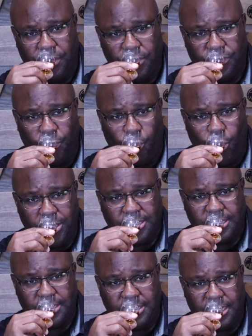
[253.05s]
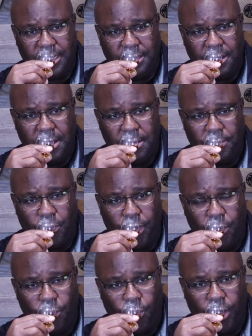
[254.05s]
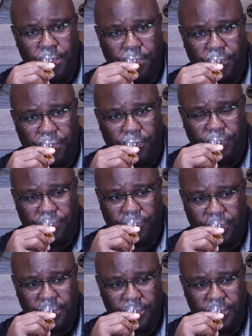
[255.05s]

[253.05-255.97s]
So 116.1 proof.